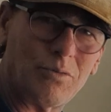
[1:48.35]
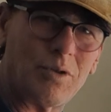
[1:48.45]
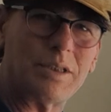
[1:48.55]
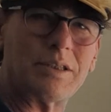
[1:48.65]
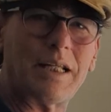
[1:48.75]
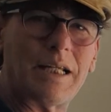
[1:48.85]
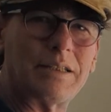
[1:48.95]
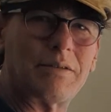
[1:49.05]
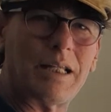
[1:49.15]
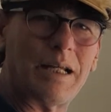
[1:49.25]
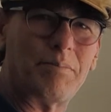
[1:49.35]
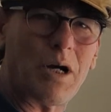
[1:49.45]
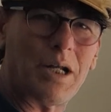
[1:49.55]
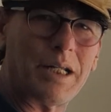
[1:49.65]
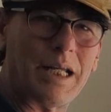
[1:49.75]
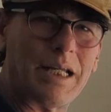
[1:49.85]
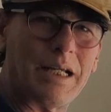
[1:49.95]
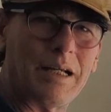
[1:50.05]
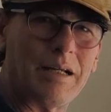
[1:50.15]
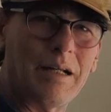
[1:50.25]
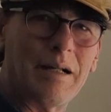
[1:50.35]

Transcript: once they bought a